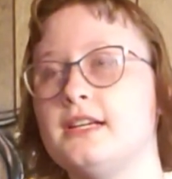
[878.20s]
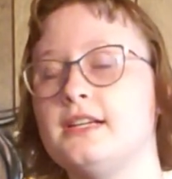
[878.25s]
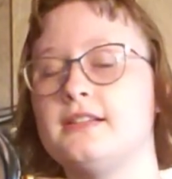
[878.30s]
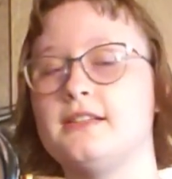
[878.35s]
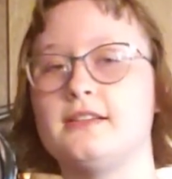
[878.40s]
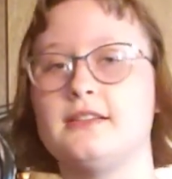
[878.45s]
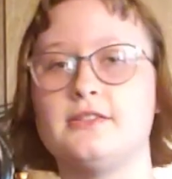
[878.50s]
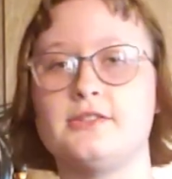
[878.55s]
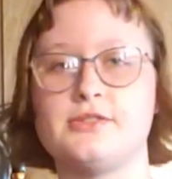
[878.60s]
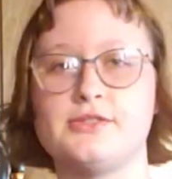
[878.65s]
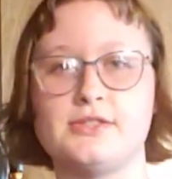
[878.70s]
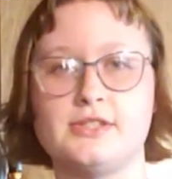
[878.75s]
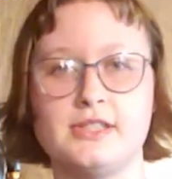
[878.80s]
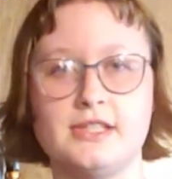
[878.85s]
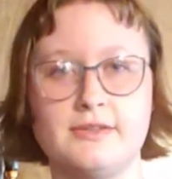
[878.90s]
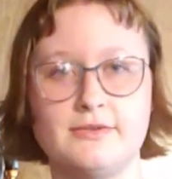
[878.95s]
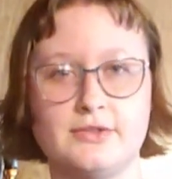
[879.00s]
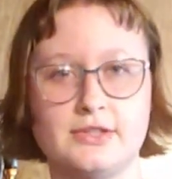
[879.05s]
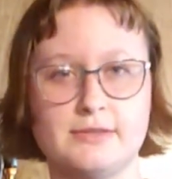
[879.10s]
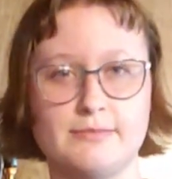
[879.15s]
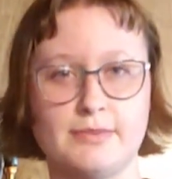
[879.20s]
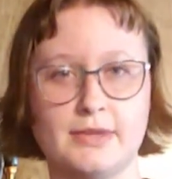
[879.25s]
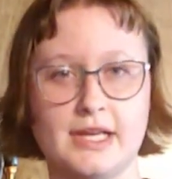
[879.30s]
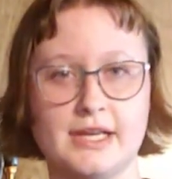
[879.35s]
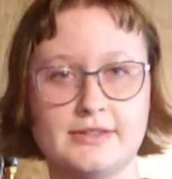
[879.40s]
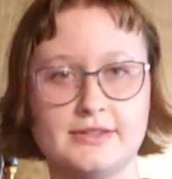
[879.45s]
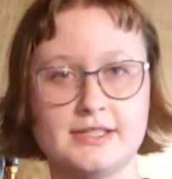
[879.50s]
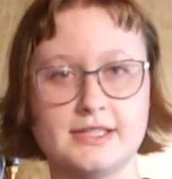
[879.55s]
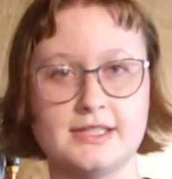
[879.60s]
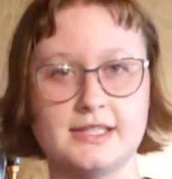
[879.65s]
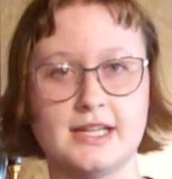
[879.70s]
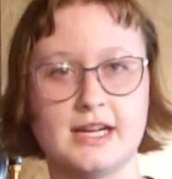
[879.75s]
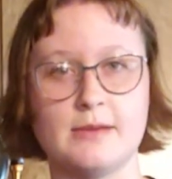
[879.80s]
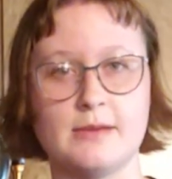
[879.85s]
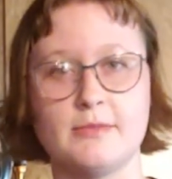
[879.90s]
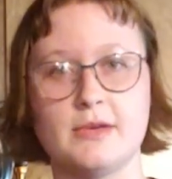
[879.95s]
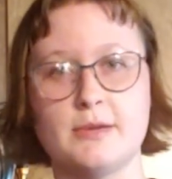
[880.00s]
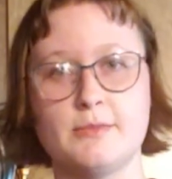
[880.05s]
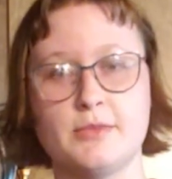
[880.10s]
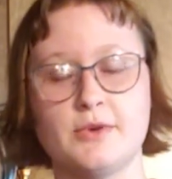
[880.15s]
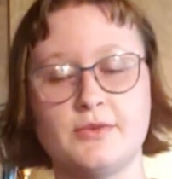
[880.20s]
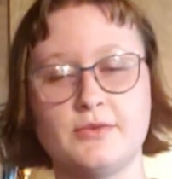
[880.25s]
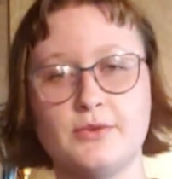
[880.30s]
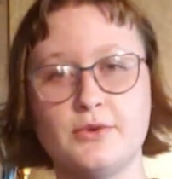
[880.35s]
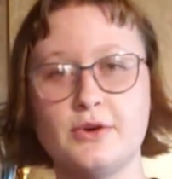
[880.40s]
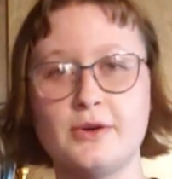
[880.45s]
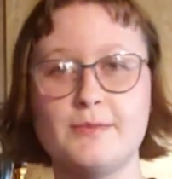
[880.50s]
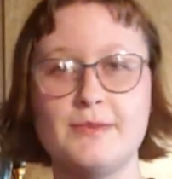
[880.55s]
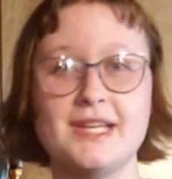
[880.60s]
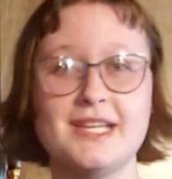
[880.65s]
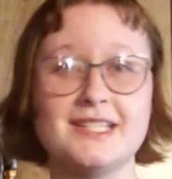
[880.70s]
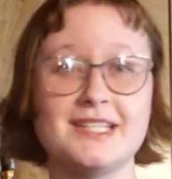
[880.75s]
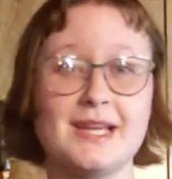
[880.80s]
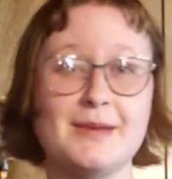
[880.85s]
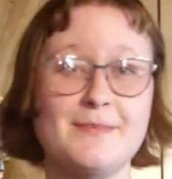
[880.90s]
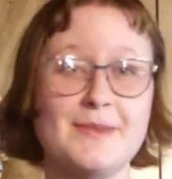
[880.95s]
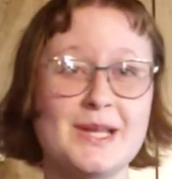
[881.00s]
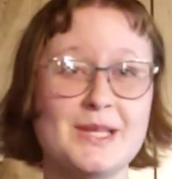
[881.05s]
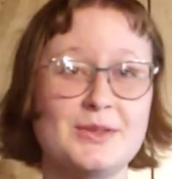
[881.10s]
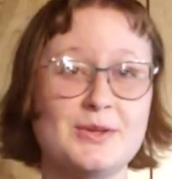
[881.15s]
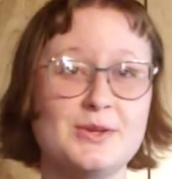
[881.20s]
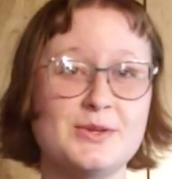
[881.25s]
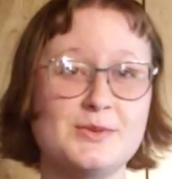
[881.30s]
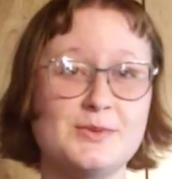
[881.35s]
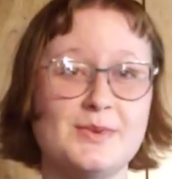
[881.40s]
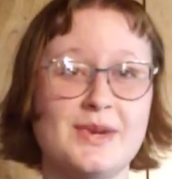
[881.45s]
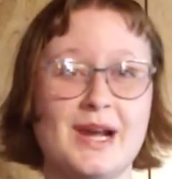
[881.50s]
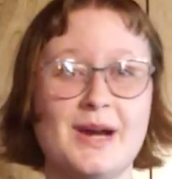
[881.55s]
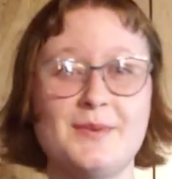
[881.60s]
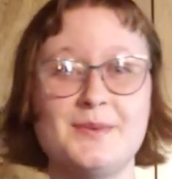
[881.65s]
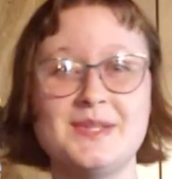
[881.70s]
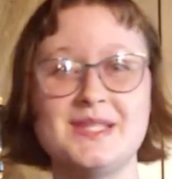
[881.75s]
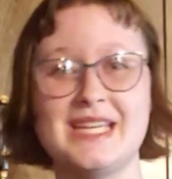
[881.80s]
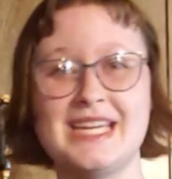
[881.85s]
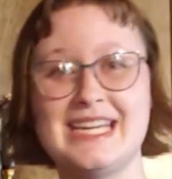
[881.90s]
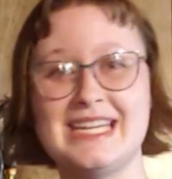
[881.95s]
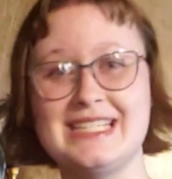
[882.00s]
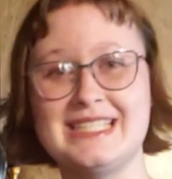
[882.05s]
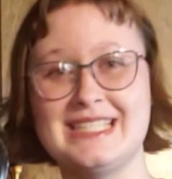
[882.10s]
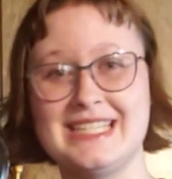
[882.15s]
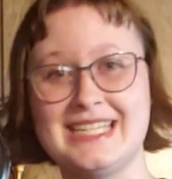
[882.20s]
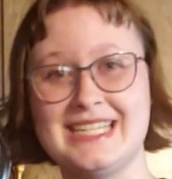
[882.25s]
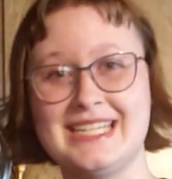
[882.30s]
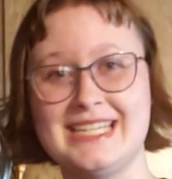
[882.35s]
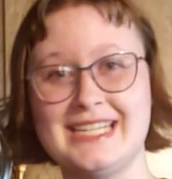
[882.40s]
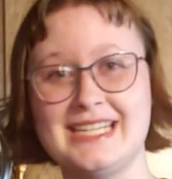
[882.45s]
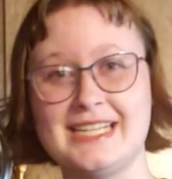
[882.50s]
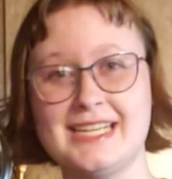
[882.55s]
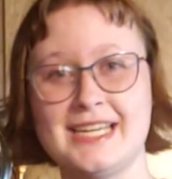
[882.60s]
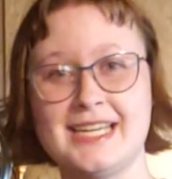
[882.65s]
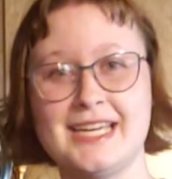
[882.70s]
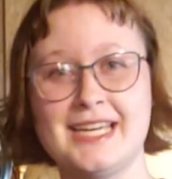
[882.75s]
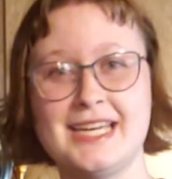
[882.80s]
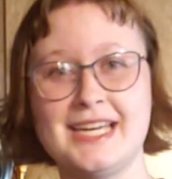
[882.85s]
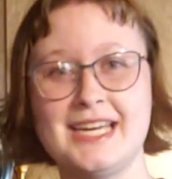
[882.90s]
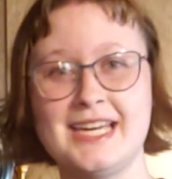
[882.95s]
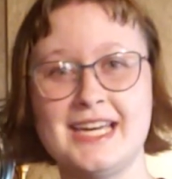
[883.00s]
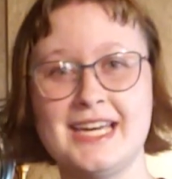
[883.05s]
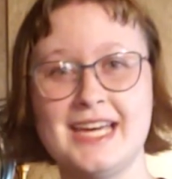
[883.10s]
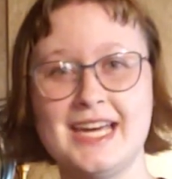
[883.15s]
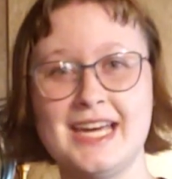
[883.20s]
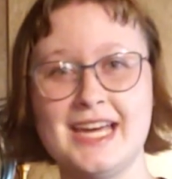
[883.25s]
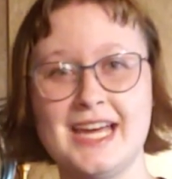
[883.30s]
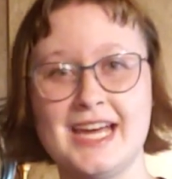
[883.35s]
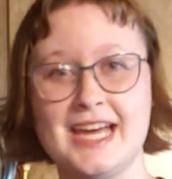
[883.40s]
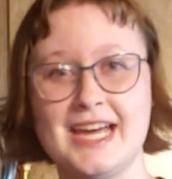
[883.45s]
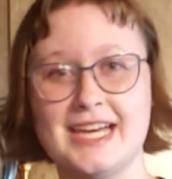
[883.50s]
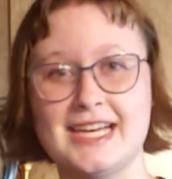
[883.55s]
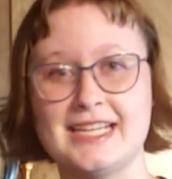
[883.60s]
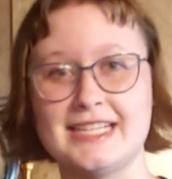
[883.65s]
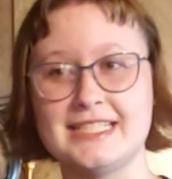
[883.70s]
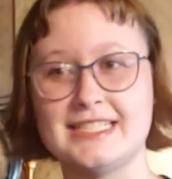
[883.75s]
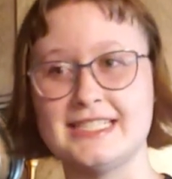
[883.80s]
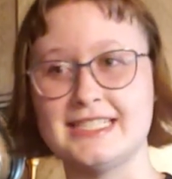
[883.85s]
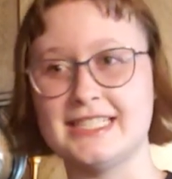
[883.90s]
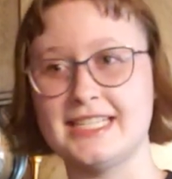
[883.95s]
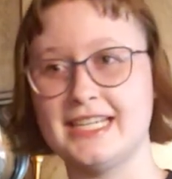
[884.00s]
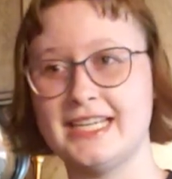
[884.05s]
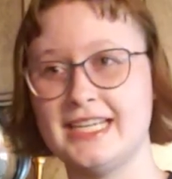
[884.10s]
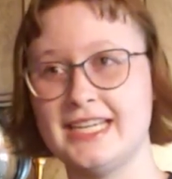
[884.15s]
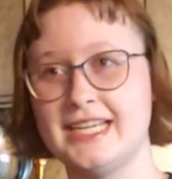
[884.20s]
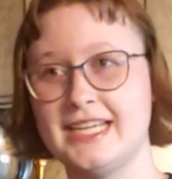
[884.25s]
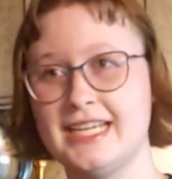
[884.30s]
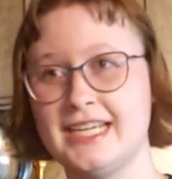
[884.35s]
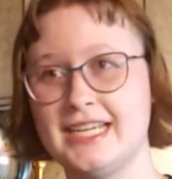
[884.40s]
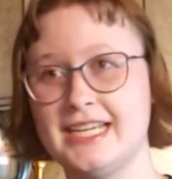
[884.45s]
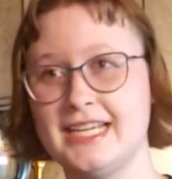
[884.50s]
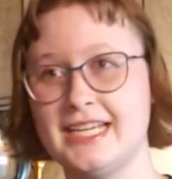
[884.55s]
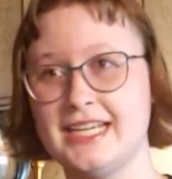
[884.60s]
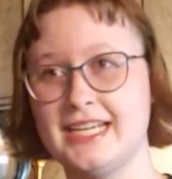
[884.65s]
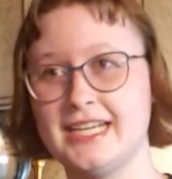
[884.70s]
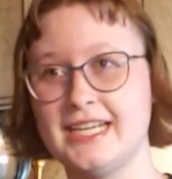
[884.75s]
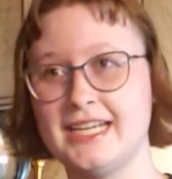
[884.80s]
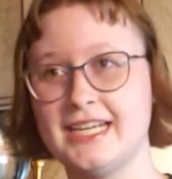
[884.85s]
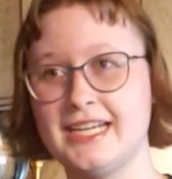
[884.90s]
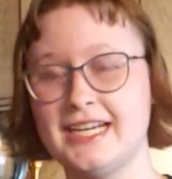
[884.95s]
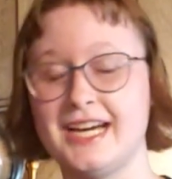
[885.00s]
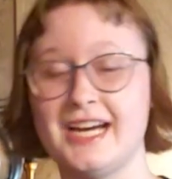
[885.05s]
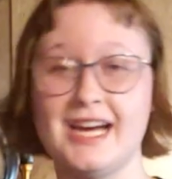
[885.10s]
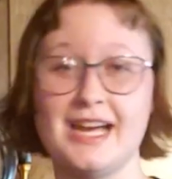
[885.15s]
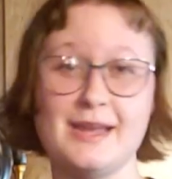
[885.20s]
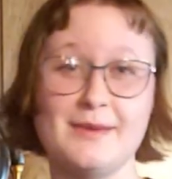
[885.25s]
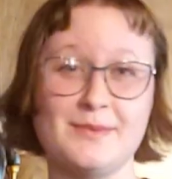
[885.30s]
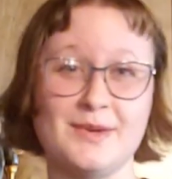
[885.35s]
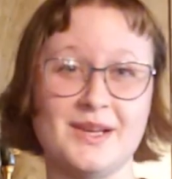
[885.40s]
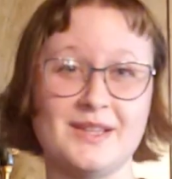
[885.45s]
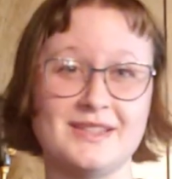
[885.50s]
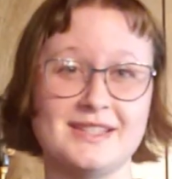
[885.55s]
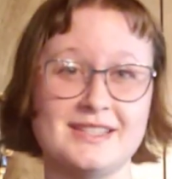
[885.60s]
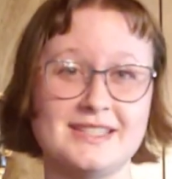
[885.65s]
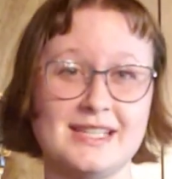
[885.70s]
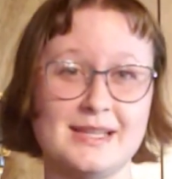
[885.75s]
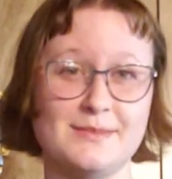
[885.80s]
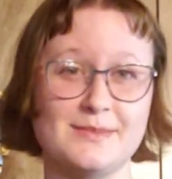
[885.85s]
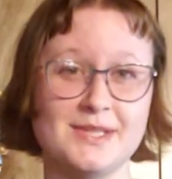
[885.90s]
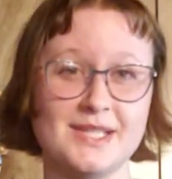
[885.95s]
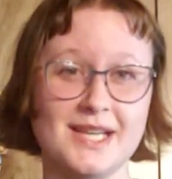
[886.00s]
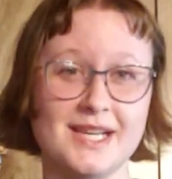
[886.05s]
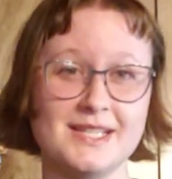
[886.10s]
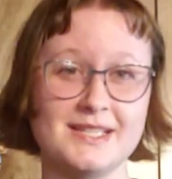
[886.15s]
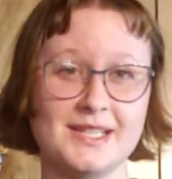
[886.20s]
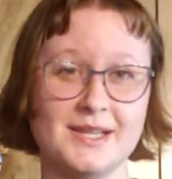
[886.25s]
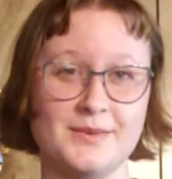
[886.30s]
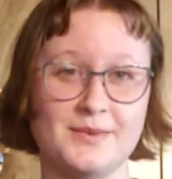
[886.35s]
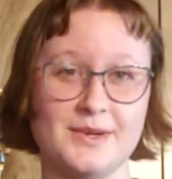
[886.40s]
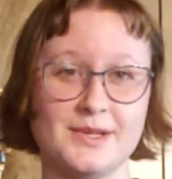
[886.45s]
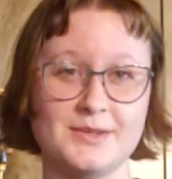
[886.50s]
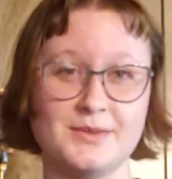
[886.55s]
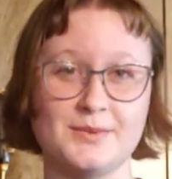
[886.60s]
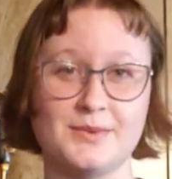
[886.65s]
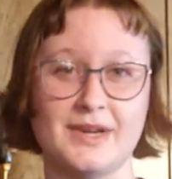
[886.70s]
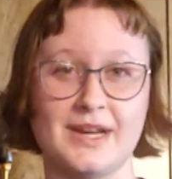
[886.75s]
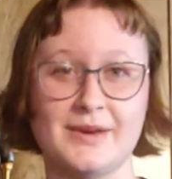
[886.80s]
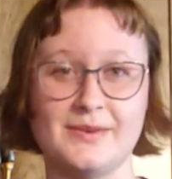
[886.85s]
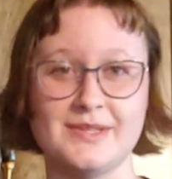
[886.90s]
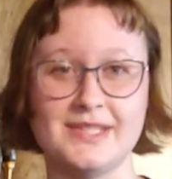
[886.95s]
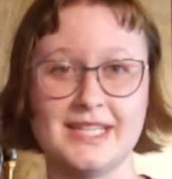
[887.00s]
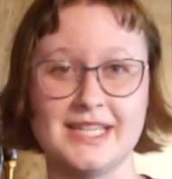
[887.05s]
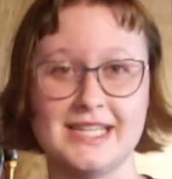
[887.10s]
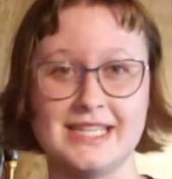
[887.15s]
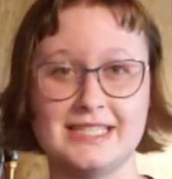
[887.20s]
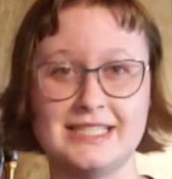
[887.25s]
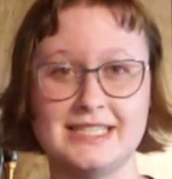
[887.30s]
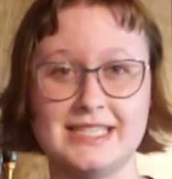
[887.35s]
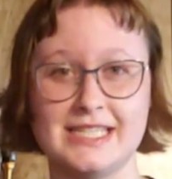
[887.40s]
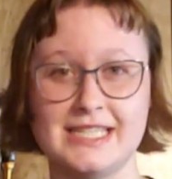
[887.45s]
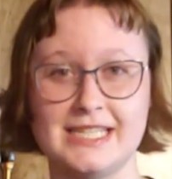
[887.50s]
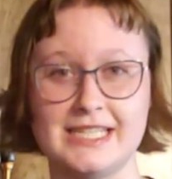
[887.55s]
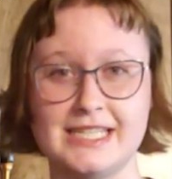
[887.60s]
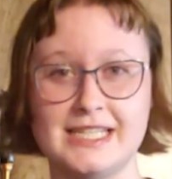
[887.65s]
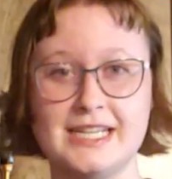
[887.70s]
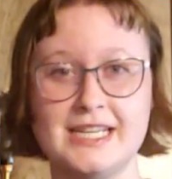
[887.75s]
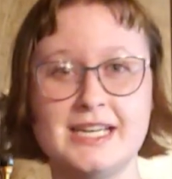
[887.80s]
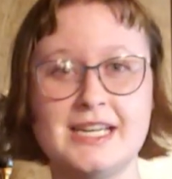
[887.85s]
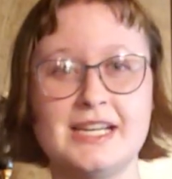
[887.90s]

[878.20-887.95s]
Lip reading: the little sleeveless blouses that I made before because I made those when I was 18 and I am not the same size I was when I was 18.